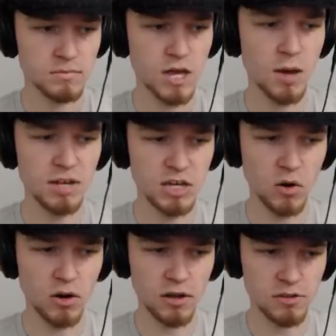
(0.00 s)
How many
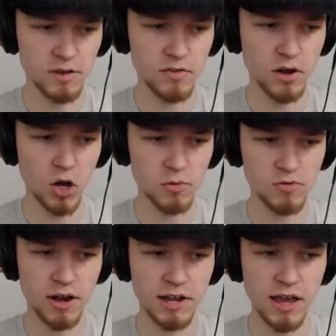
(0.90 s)
Gorons are in their
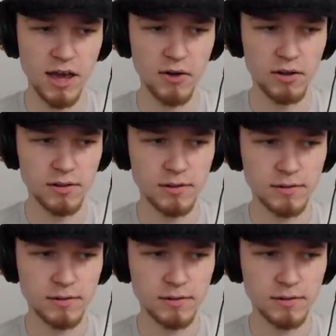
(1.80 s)
homes right now?